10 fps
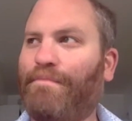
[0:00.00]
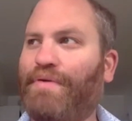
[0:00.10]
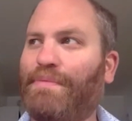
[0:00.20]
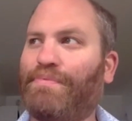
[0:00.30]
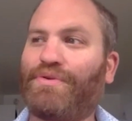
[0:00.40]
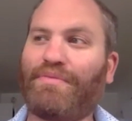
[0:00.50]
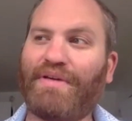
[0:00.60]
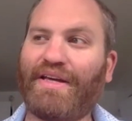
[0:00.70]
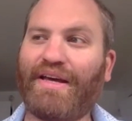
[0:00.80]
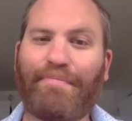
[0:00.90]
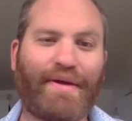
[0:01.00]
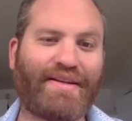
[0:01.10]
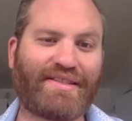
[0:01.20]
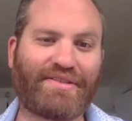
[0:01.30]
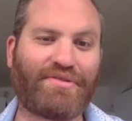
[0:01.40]
people could be
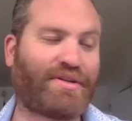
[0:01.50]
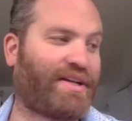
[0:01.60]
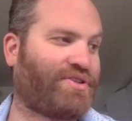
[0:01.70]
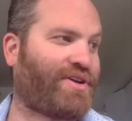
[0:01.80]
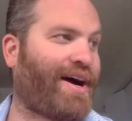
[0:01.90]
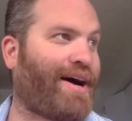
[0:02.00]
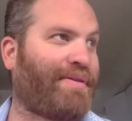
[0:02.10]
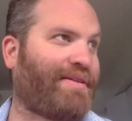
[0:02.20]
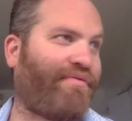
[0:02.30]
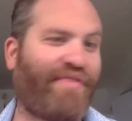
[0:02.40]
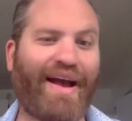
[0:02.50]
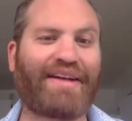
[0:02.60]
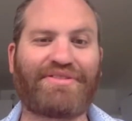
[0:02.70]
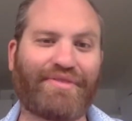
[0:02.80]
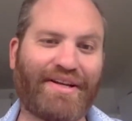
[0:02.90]
hippies and go get a job at a
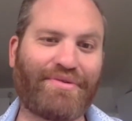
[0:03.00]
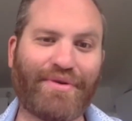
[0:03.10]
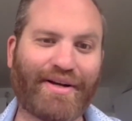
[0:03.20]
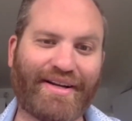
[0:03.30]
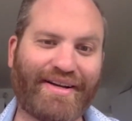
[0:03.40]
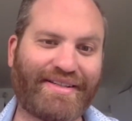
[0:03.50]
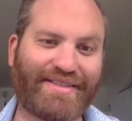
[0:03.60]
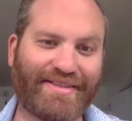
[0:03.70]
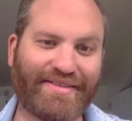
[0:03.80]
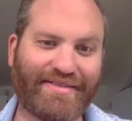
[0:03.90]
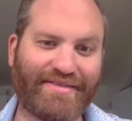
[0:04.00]
factory and organize it.